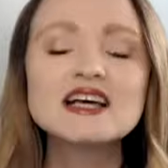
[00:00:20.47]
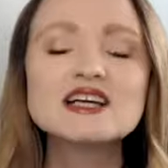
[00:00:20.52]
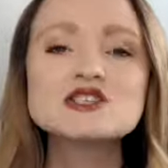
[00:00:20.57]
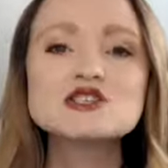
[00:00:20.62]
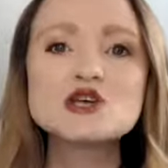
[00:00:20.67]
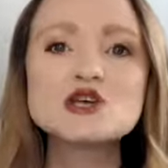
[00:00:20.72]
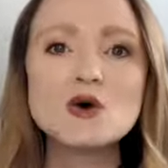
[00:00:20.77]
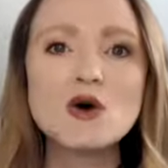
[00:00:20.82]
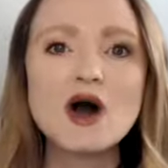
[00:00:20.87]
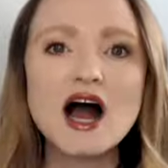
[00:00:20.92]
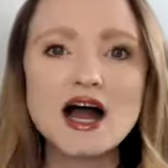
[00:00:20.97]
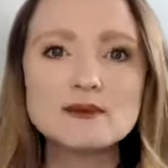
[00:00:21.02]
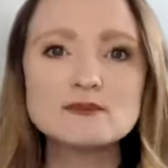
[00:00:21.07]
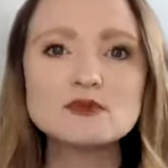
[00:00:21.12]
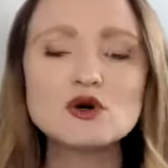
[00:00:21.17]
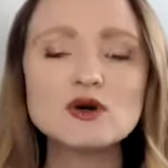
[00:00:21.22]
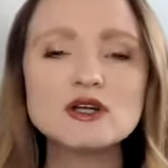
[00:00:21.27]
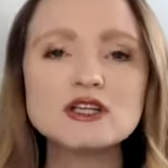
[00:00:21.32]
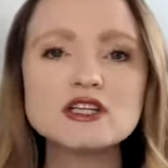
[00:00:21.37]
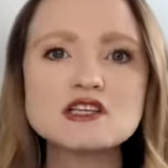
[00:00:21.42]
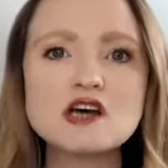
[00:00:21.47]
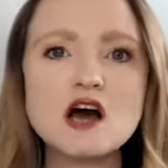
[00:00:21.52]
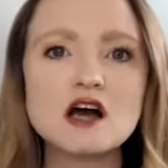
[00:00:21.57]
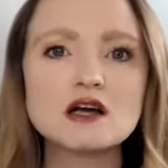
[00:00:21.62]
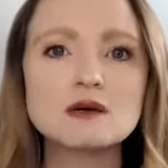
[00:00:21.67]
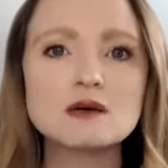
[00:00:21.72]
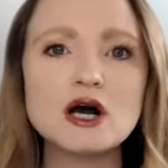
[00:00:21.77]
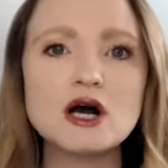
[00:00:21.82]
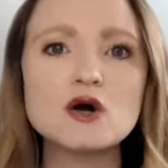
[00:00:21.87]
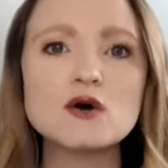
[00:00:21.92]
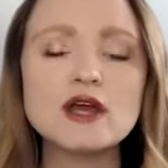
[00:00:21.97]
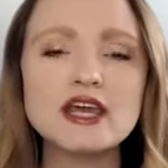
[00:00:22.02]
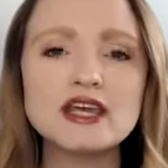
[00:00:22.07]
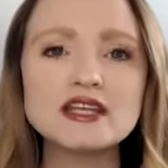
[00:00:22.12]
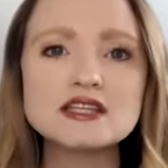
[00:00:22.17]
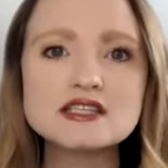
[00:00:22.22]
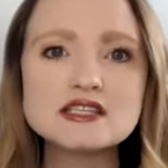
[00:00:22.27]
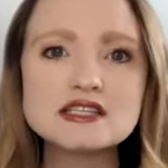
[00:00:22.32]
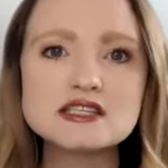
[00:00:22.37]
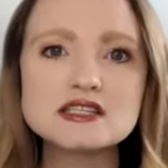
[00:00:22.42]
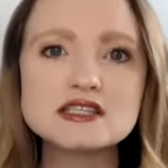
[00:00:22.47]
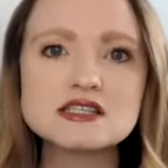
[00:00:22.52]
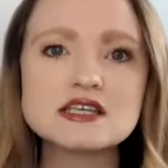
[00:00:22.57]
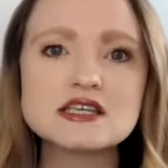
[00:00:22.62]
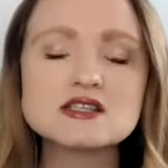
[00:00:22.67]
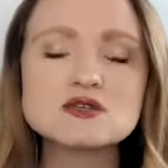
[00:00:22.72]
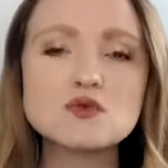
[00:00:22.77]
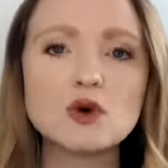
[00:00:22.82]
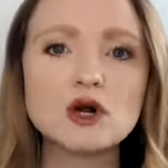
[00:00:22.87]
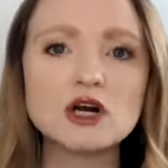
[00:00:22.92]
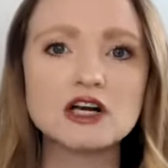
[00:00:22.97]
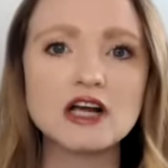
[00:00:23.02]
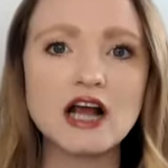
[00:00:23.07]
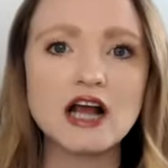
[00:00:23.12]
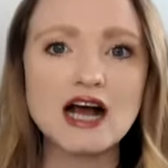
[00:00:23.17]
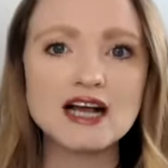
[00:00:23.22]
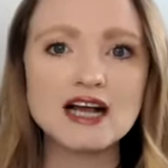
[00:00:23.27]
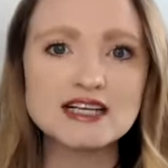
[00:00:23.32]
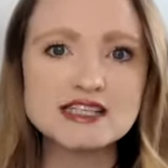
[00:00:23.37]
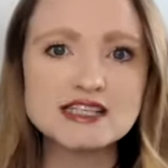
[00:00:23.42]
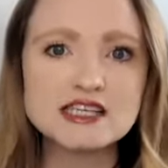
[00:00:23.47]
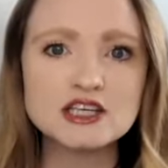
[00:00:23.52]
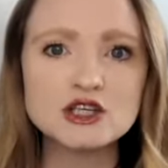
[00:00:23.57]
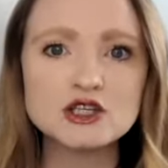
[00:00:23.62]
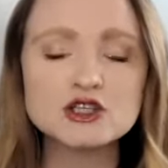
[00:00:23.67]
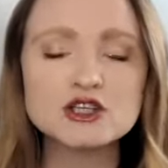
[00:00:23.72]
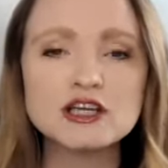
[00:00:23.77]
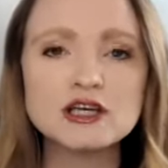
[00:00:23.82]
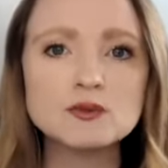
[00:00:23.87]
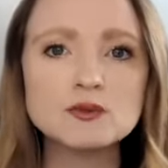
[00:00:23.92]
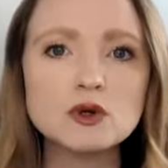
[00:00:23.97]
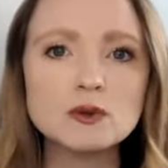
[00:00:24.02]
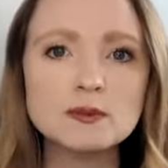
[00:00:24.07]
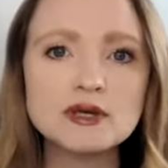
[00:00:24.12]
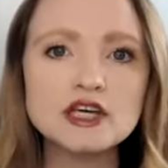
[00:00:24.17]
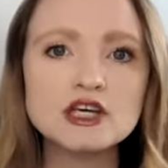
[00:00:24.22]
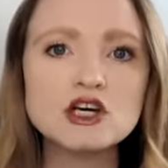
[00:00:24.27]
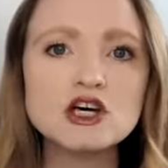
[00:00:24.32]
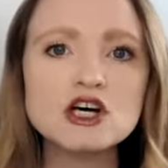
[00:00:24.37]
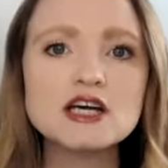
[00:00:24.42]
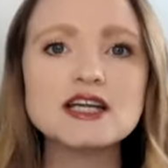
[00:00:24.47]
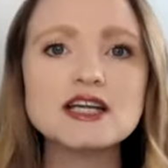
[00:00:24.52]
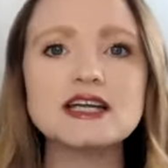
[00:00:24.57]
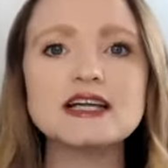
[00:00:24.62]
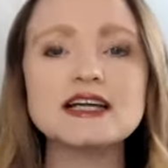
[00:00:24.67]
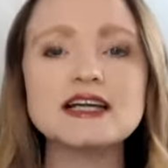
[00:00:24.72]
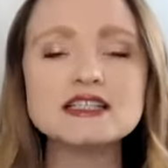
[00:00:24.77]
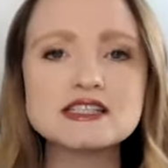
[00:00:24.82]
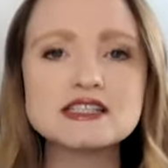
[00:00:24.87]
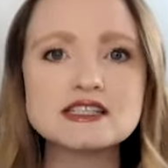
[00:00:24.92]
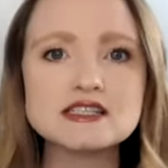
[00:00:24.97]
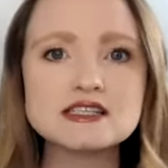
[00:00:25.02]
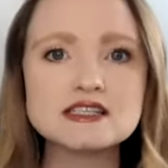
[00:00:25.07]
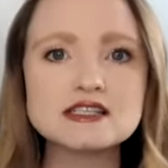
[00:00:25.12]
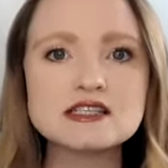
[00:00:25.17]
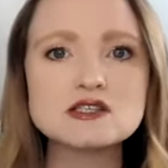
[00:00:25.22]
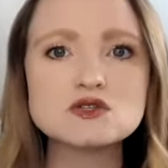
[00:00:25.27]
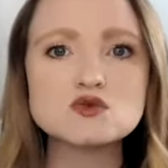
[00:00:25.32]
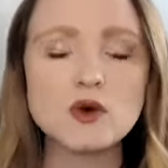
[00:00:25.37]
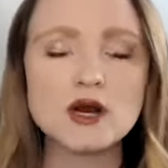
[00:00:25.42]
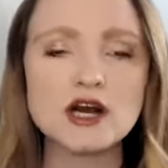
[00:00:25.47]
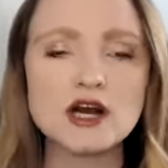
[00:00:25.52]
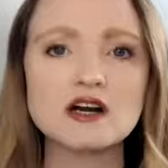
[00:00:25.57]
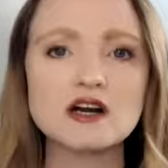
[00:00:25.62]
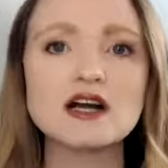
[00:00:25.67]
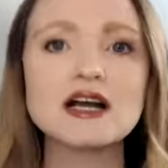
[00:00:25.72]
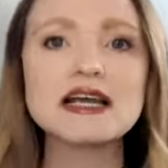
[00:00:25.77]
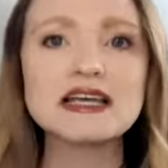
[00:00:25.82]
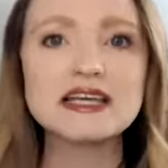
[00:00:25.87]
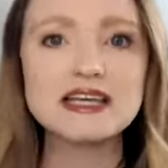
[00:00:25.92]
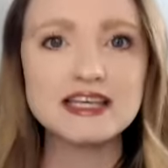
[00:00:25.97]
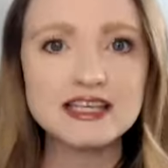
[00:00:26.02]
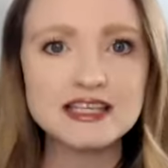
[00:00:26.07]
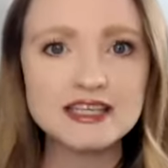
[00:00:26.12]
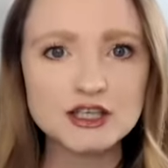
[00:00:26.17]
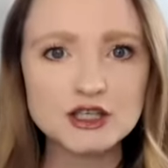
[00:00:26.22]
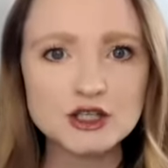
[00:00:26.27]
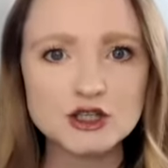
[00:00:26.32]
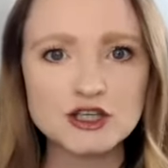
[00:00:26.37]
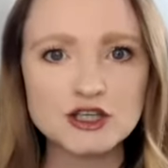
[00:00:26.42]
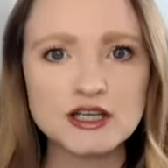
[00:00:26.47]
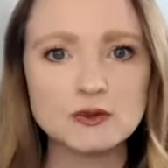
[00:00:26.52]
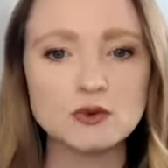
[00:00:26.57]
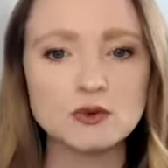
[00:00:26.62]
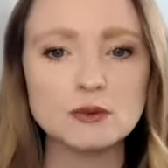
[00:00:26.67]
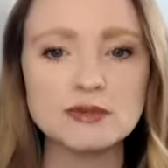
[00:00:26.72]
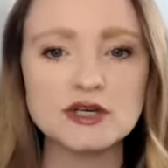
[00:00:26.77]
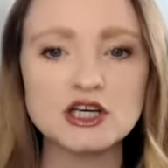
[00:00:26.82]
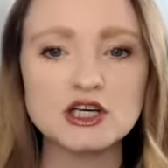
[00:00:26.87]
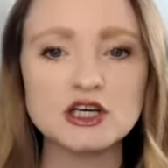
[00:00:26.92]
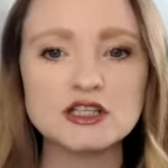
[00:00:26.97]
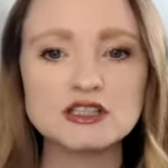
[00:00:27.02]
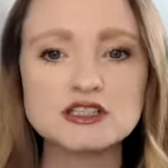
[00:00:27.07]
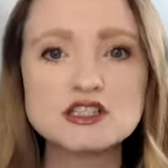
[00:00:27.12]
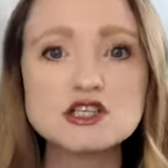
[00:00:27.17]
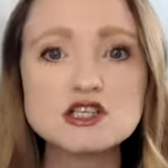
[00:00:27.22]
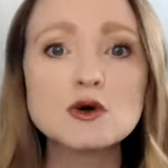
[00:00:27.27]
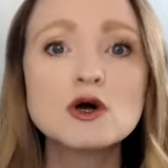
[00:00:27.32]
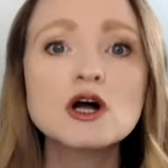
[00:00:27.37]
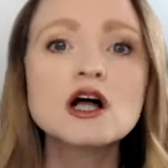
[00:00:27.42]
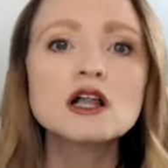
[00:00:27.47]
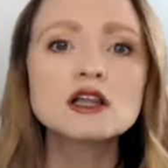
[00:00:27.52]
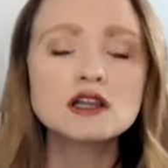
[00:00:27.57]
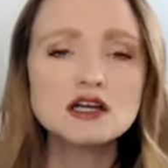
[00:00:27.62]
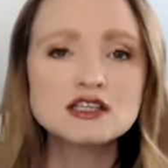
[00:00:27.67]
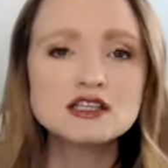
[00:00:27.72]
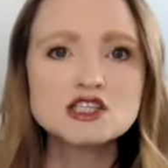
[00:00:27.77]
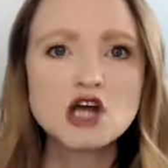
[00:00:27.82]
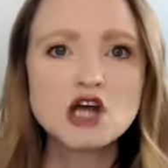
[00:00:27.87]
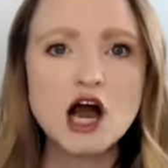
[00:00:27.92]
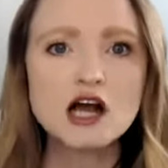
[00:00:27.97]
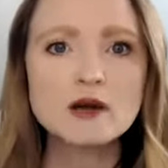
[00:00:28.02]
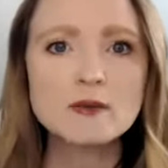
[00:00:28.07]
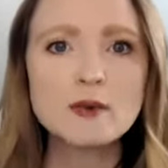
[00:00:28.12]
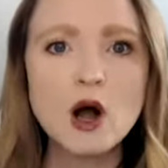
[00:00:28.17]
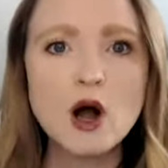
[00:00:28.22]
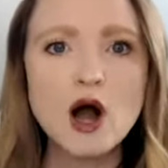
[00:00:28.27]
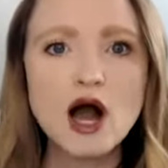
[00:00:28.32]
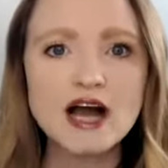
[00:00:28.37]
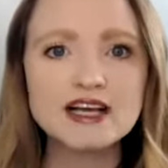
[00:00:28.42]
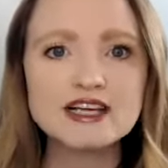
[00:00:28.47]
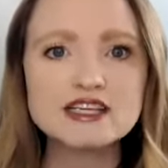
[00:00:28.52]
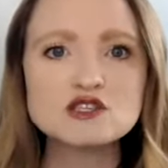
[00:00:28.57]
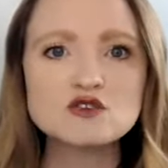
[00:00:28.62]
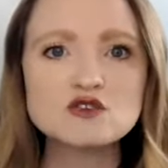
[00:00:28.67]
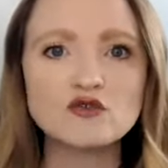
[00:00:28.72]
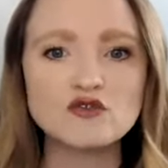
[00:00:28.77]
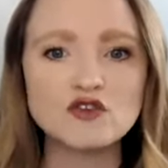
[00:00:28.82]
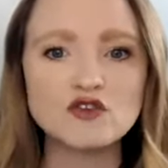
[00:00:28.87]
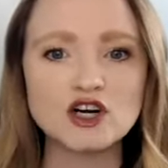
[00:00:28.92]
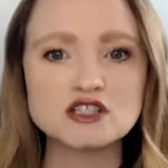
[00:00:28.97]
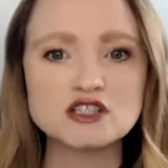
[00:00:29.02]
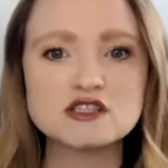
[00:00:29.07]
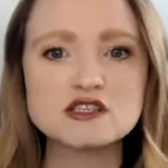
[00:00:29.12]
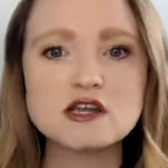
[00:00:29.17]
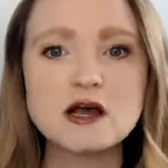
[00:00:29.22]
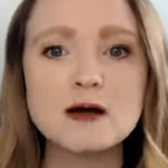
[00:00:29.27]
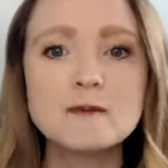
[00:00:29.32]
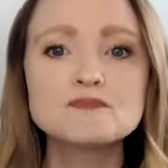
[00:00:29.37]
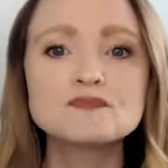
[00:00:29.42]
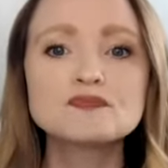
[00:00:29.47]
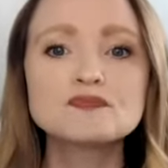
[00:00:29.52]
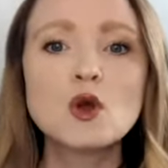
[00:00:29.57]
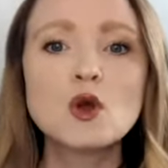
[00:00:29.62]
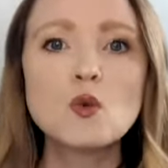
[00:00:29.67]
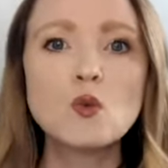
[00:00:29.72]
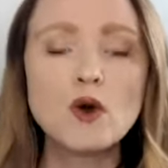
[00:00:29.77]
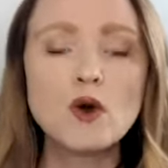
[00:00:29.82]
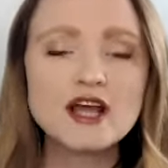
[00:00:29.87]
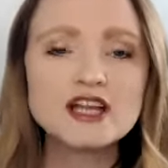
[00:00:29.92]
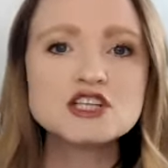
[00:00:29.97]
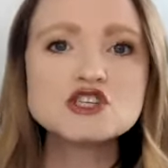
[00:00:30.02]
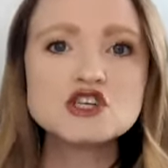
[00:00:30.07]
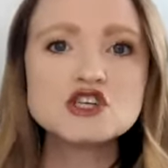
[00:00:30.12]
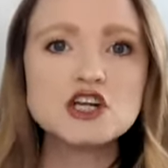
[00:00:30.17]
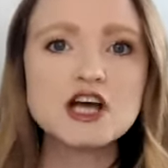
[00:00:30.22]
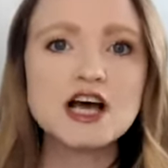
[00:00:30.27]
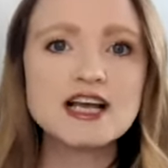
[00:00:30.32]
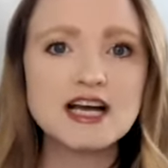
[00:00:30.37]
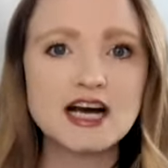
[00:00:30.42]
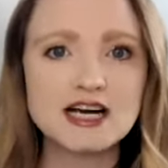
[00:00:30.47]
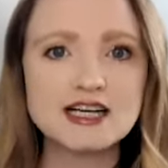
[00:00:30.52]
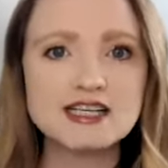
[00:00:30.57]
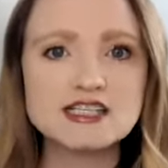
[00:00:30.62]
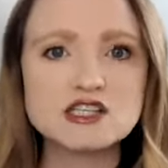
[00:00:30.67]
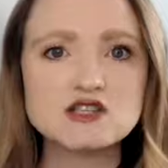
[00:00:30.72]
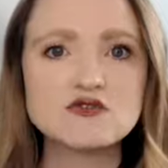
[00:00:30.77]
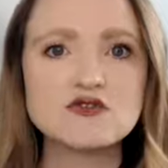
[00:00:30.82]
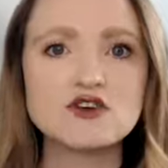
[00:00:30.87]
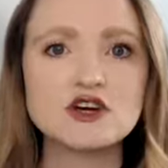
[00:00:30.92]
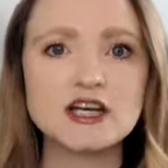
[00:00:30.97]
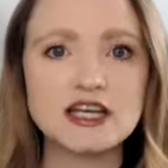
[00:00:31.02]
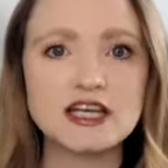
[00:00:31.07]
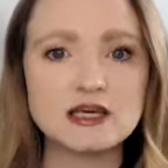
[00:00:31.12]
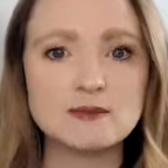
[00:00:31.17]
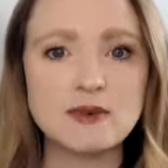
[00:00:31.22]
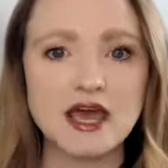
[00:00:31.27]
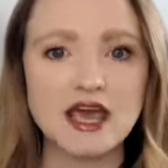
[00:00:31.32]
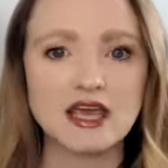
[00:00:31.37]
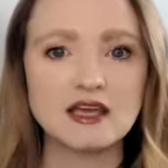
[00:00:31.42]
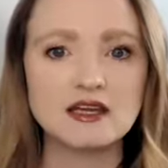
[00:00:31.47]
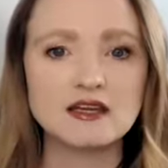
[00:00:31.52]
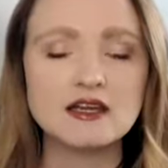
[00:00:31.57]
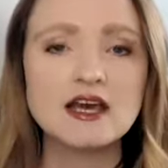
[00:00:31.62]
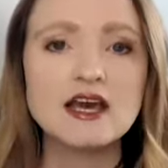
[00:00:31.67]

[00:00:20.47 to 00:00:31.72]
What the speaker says: So I'm going to talk about instances where icing your knee will be good and instances where heating your knee will be good. So let's talk about ice first. When should I ice for knee pain?